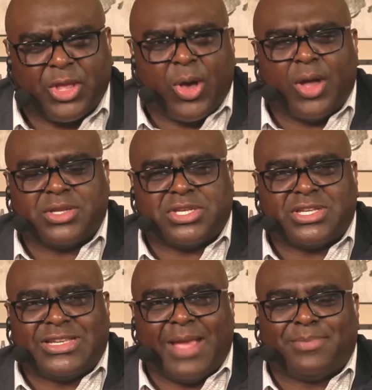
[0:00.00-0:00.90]
God
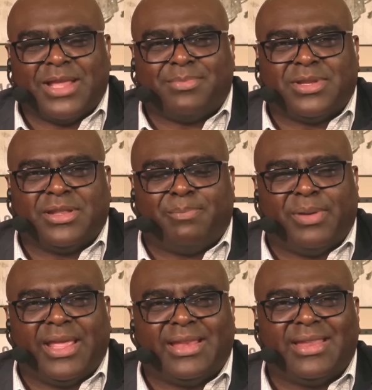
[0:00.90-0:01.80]
stepped up to the
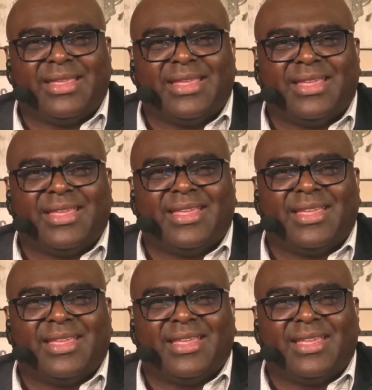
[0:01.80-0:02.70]
plate,
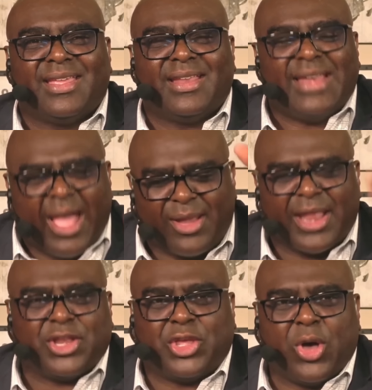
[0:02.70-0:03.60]
now
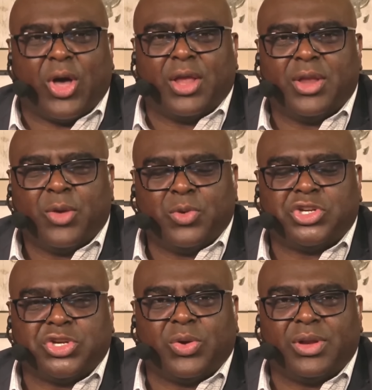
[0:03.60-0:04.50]
that God was
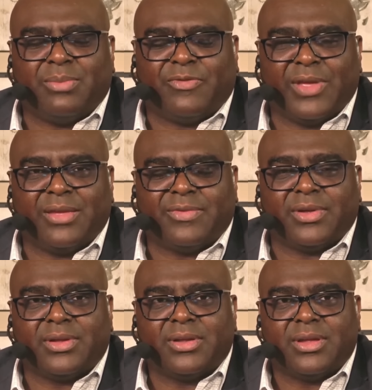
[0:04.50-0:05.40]
showing him
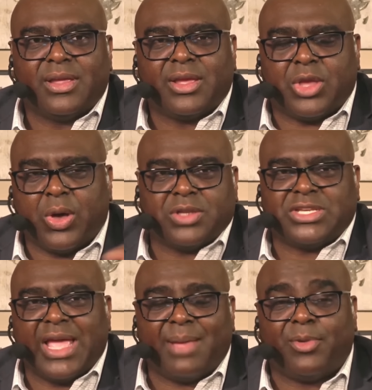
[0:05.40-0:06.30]
favor, God
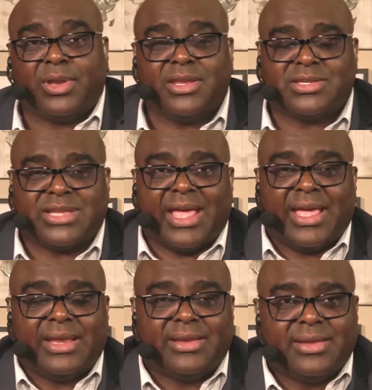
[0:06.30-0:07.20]
said, I'm on his
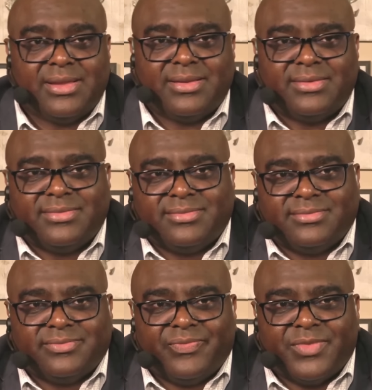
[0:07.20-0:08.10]
side.
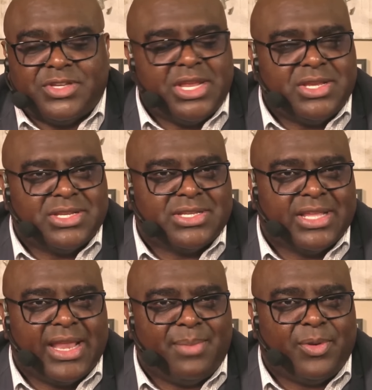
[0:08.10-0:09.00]
Jesus
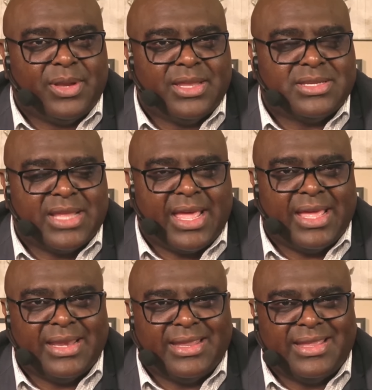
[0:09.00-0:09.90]
said, I'm on his
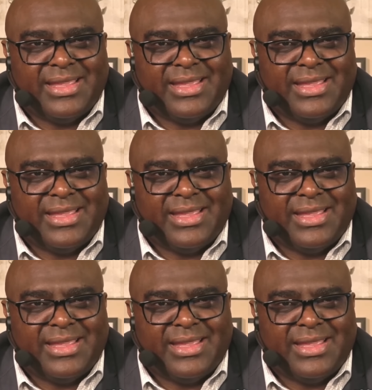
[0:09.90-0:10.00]
side.